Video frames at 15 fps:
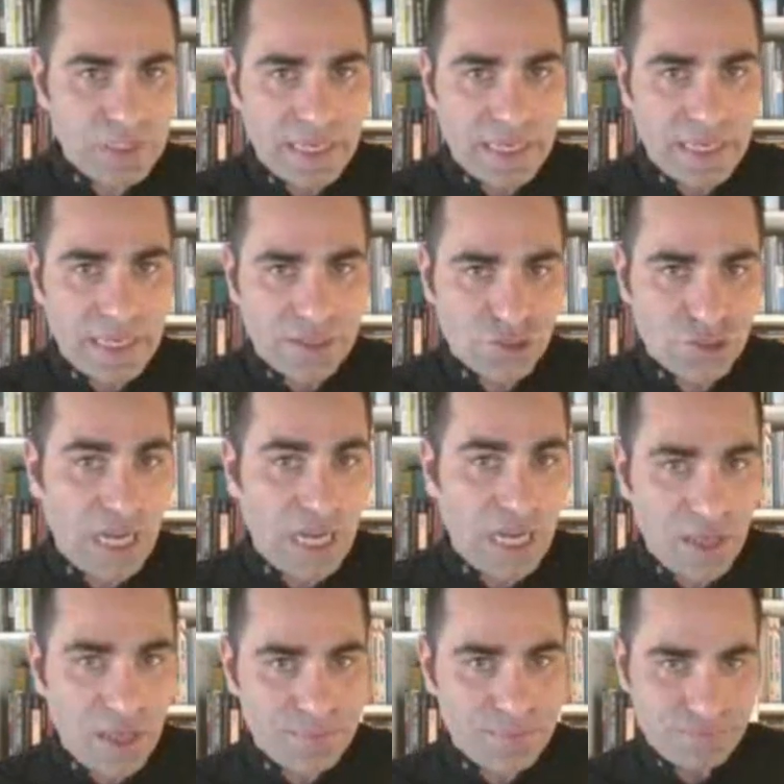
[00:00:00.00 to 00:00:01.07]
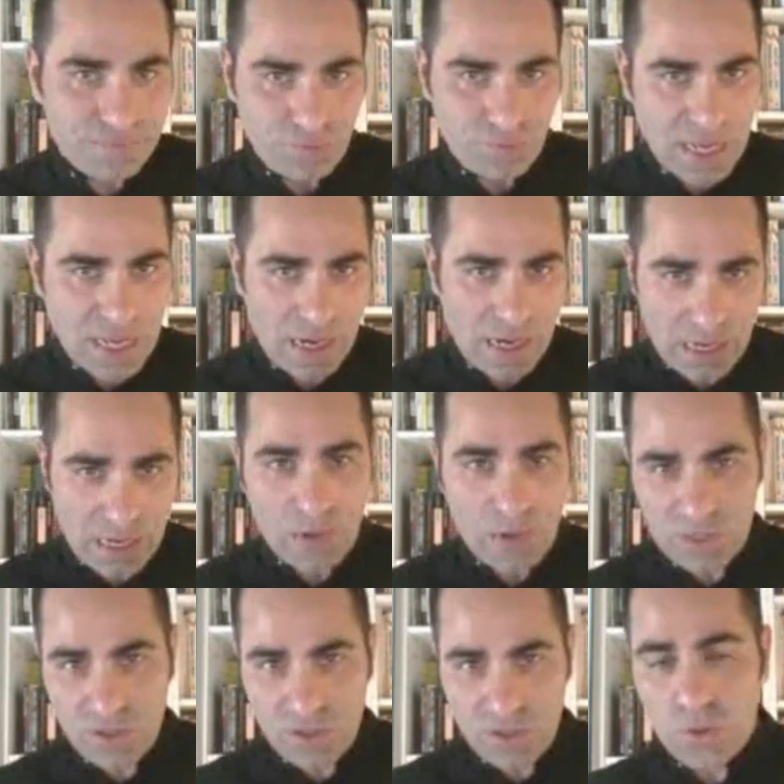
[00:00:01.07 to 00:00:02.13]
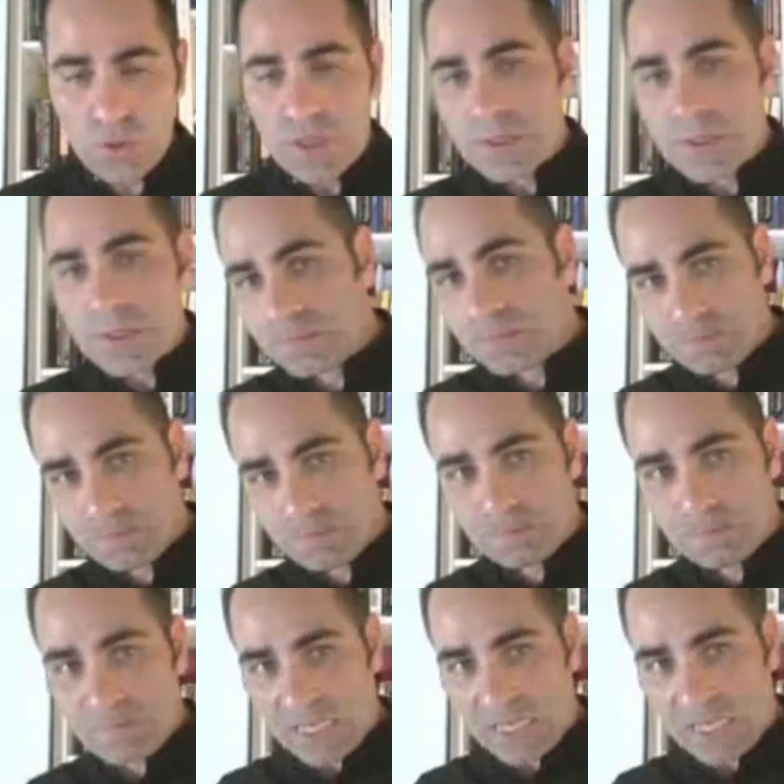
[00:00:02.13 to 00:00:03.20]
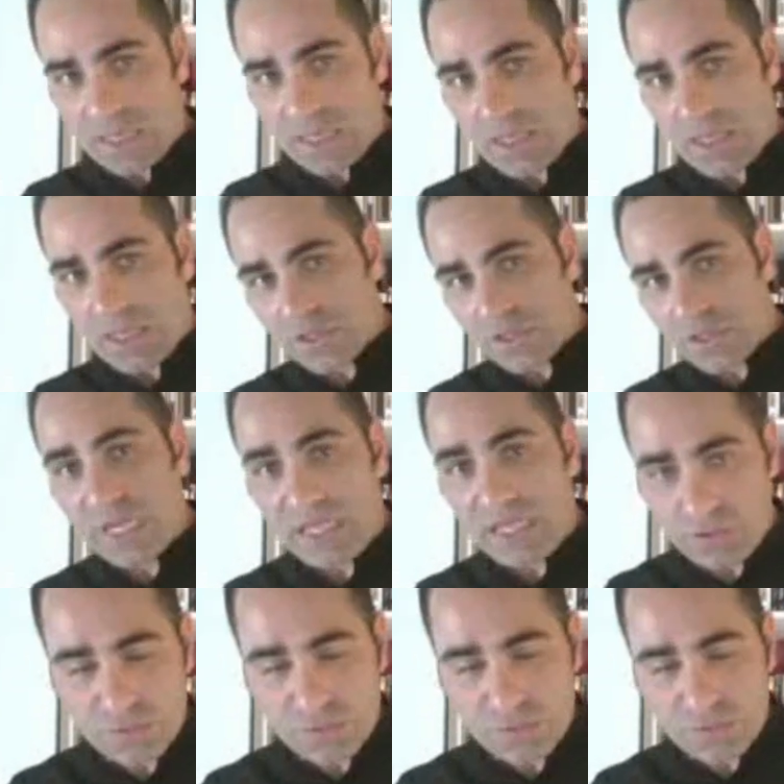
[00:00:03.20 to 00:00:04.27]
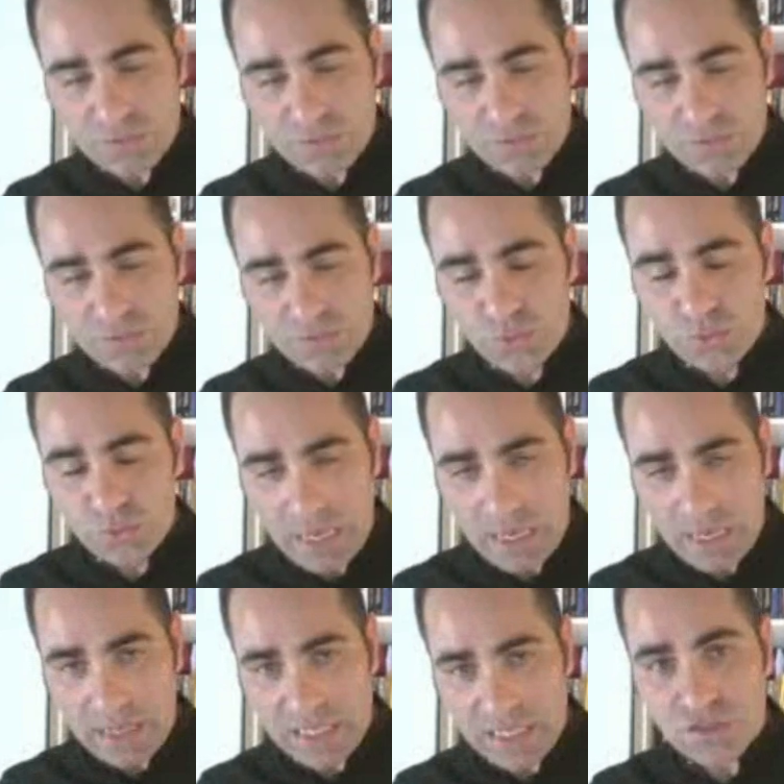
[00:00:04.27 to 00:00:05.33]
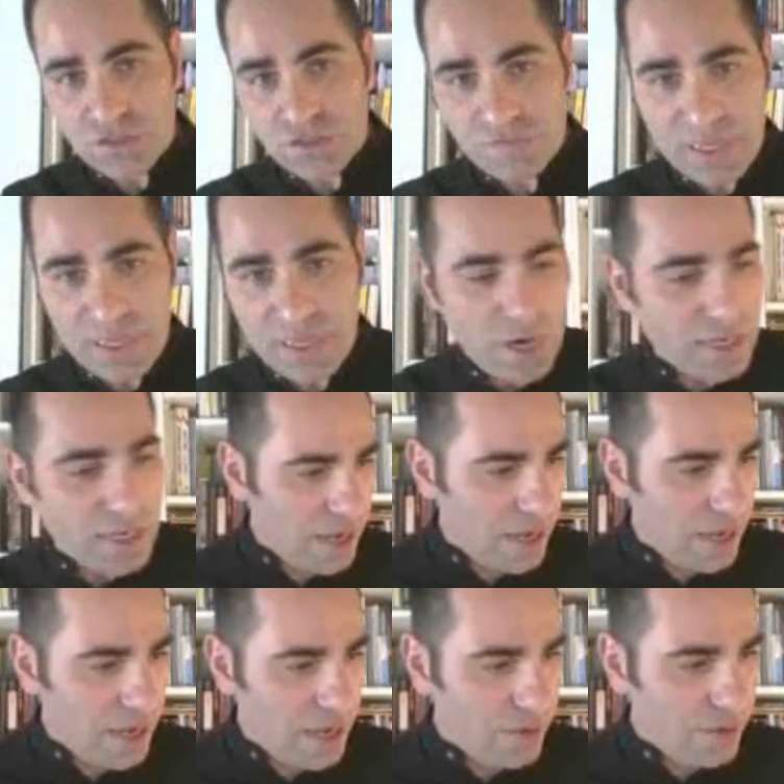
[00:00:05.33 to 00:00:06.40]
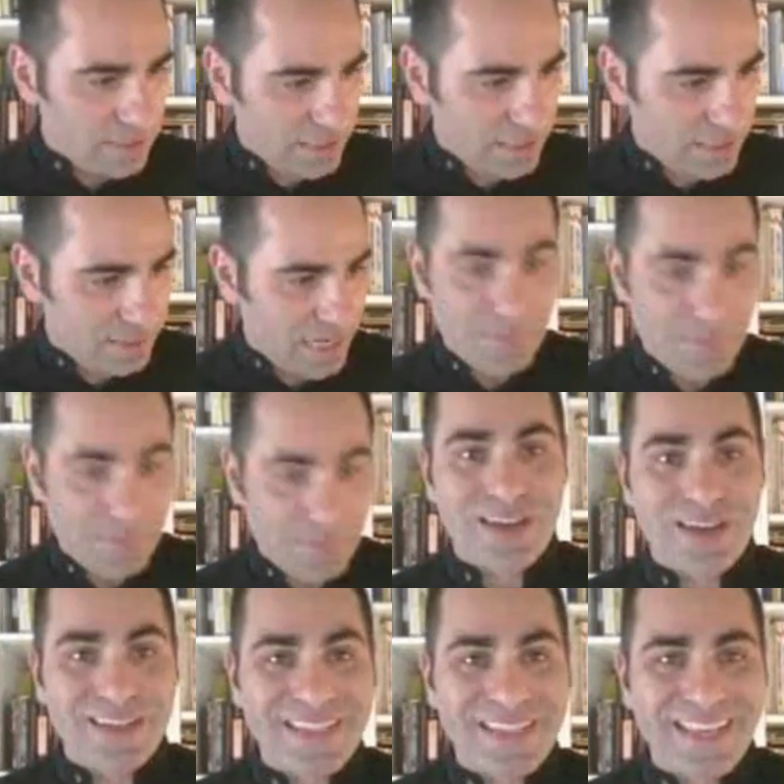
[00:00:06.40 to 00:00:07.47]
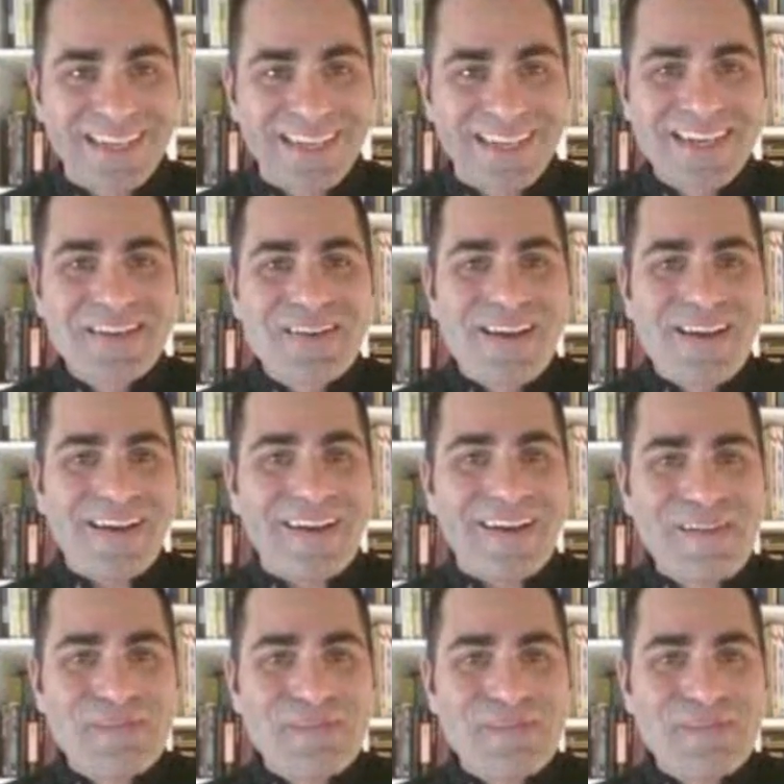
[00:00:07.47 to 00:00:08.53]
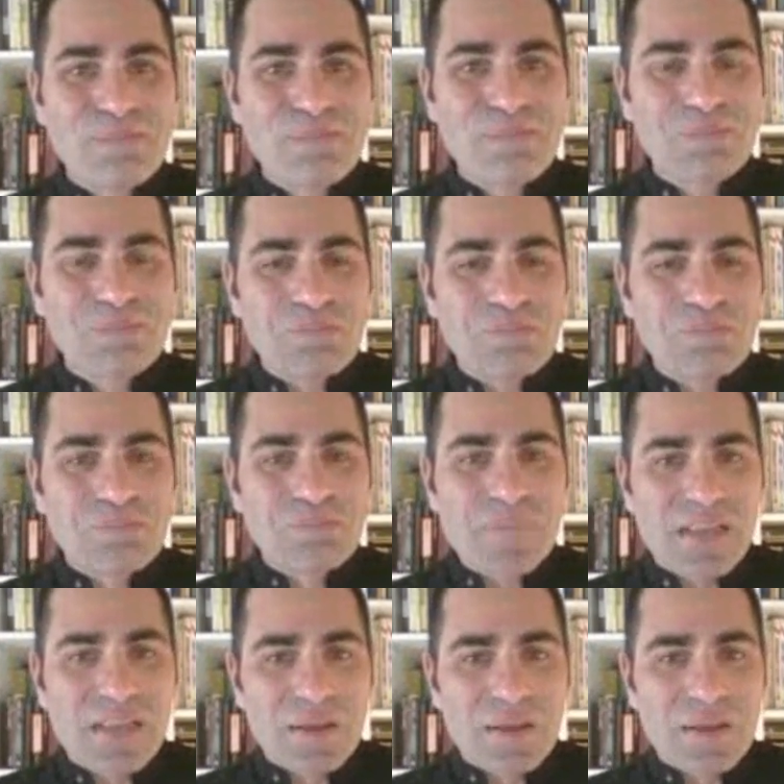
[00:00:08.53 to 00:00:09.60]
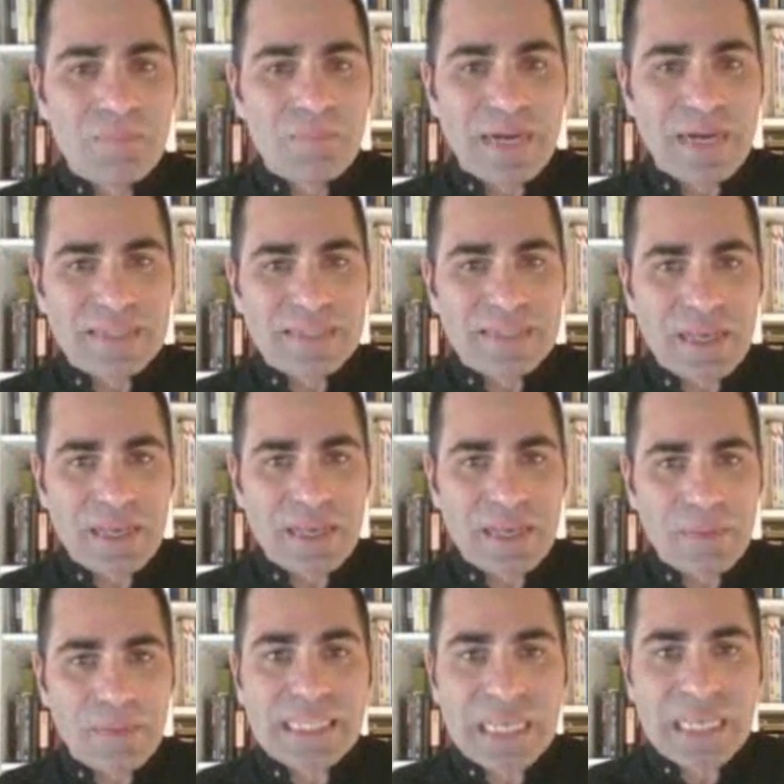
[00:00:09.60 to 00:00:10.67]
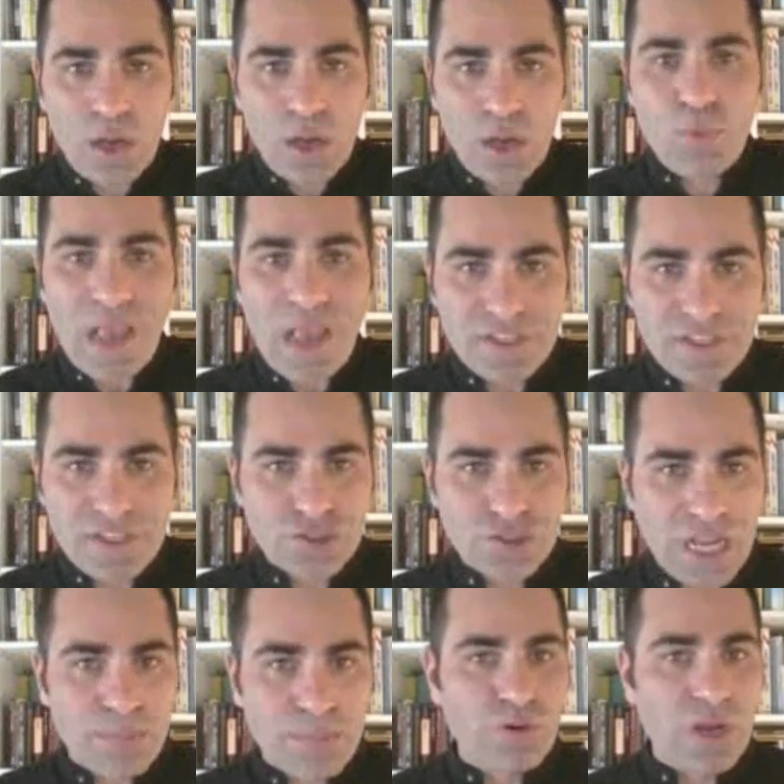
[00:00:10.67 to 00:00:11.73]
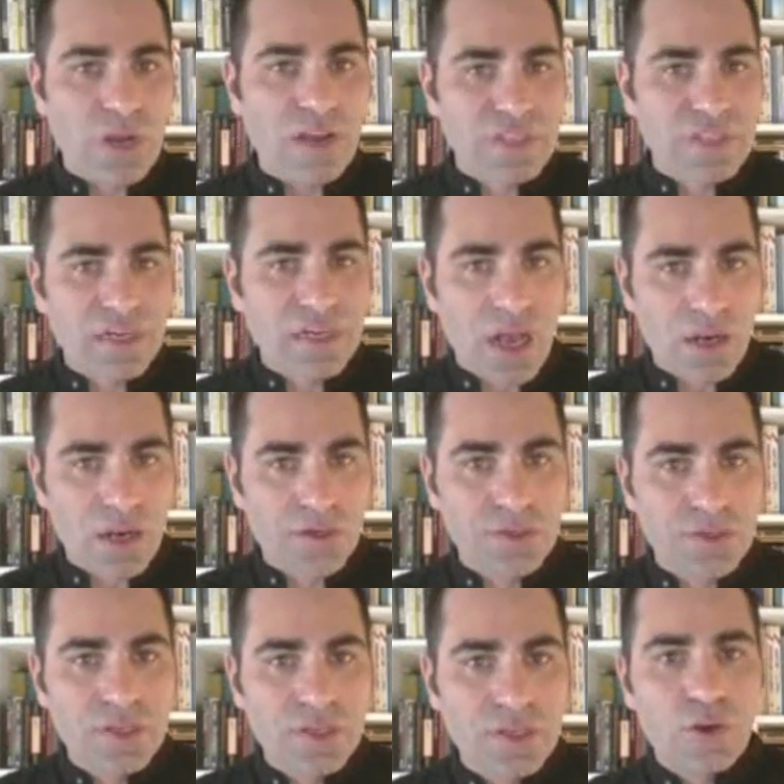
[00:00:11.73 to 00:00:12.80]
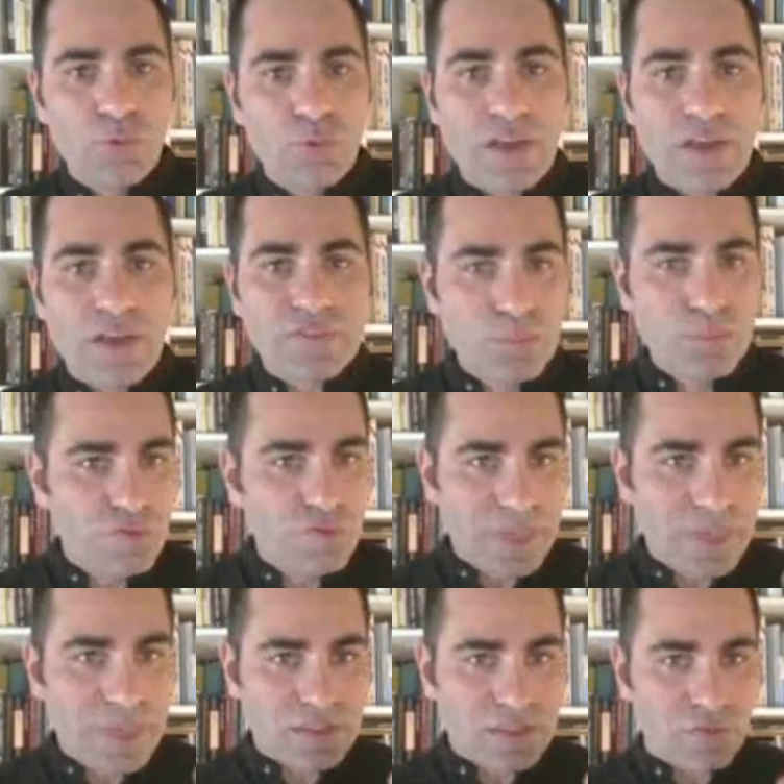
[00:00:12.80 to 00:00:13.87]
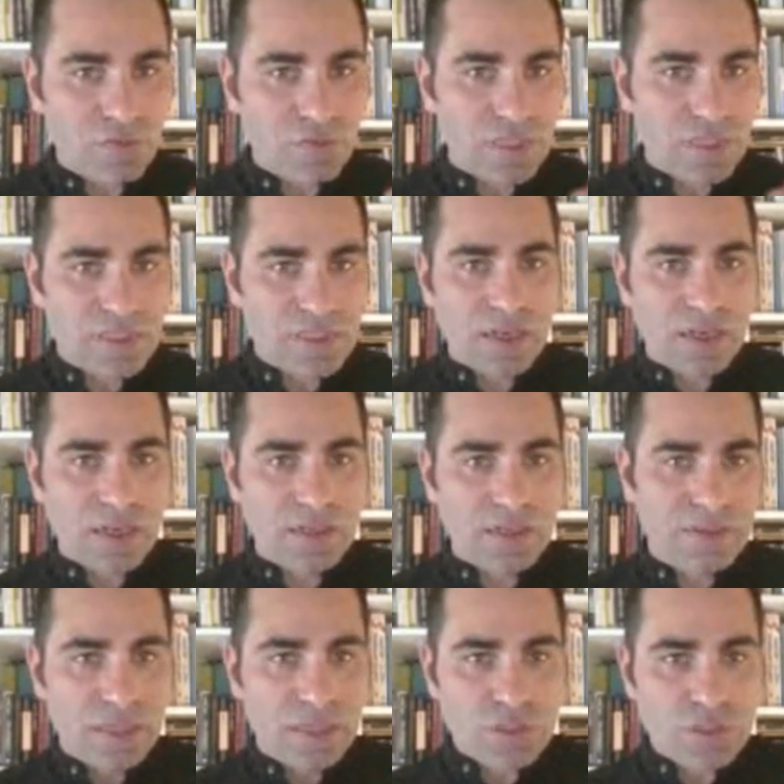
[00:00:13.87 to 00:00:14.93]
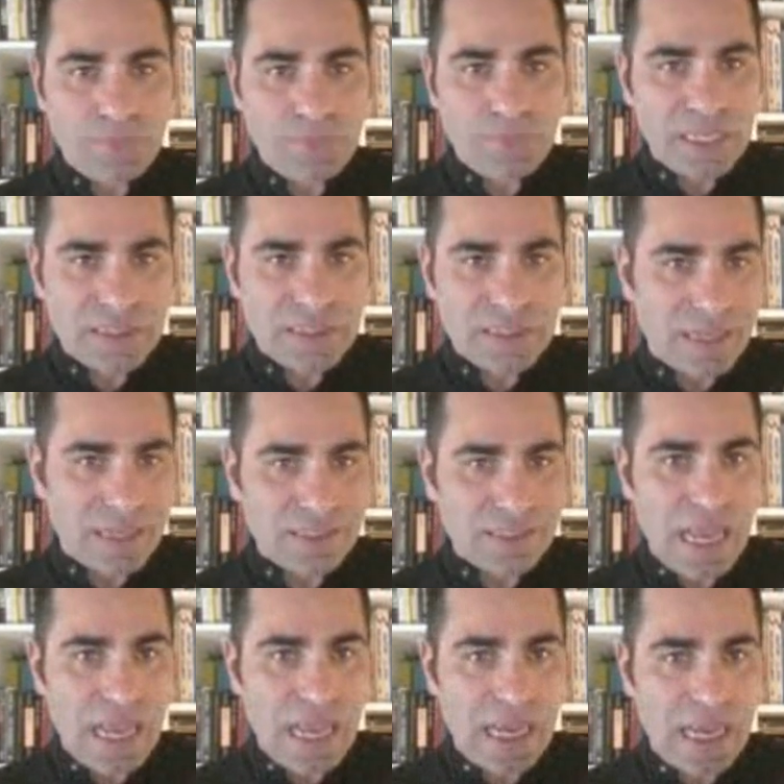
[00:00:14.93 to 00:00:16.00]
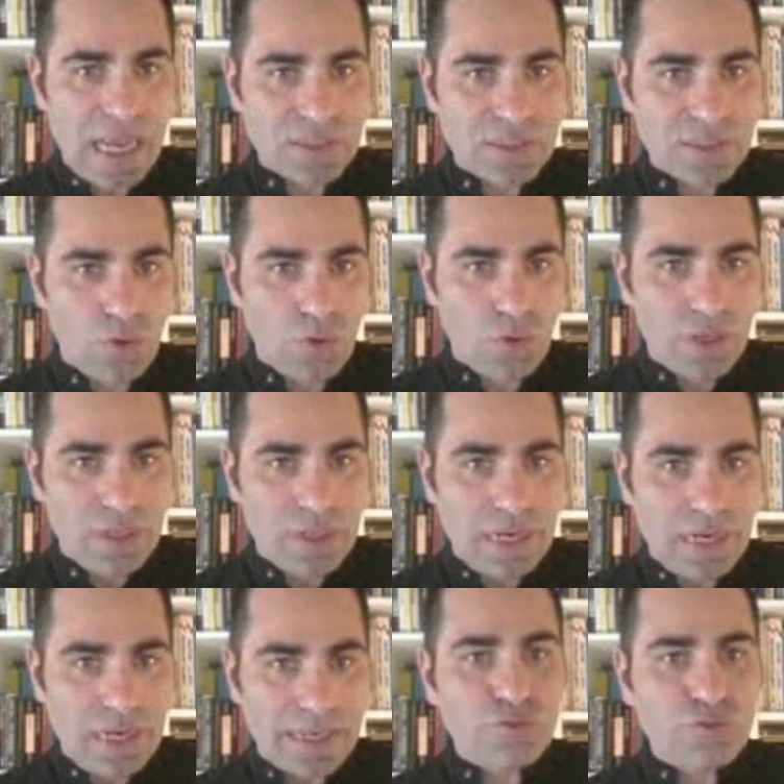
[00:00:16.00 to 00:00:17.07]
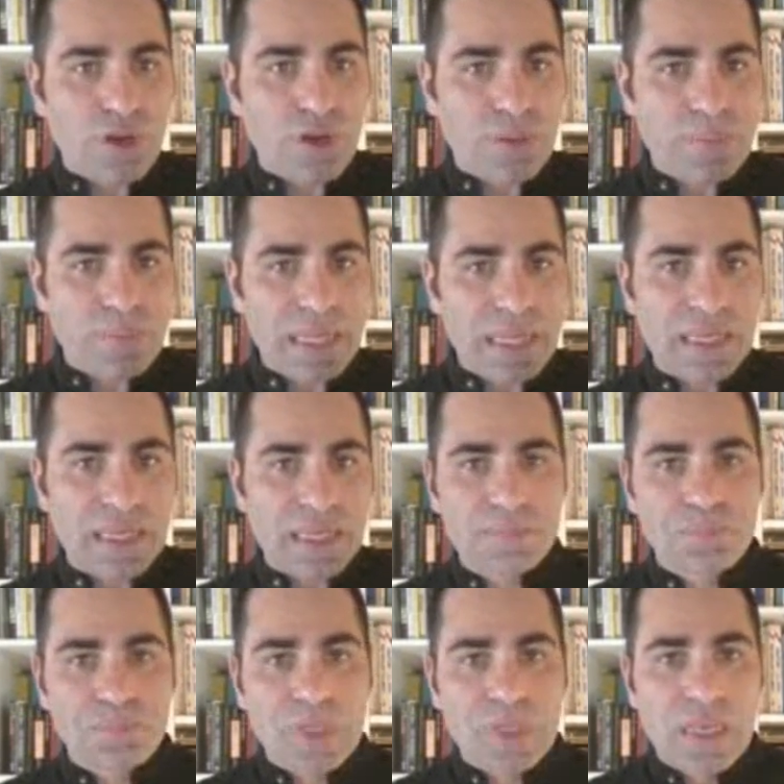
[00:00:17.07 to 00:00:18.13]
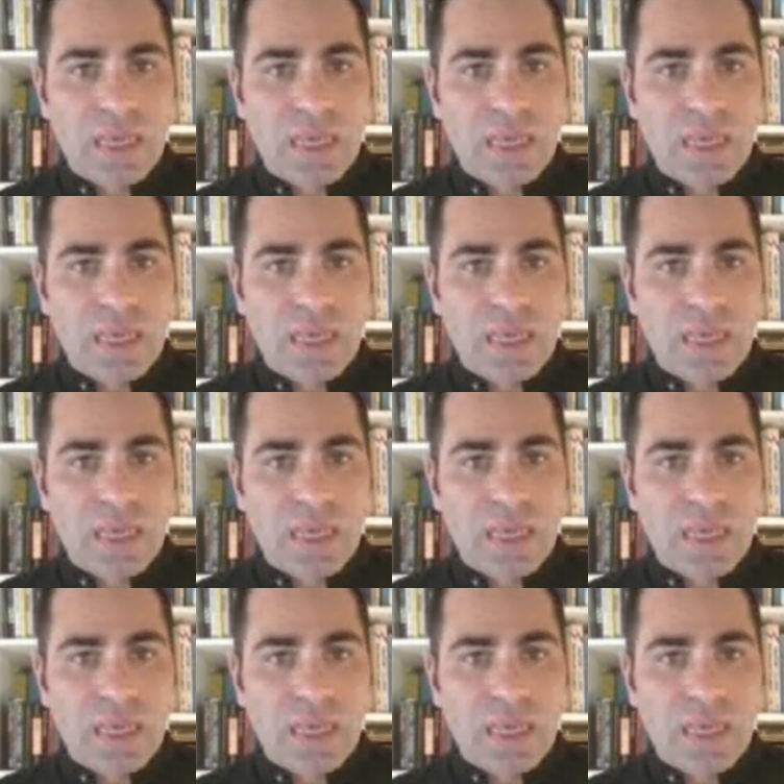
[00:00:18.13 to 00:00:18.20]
with the shape, for example, I will go through each of them right now. I see time is running, but basically we have the shape, we have the color, we have the movement of the tongue, which means on the sides or like trembling.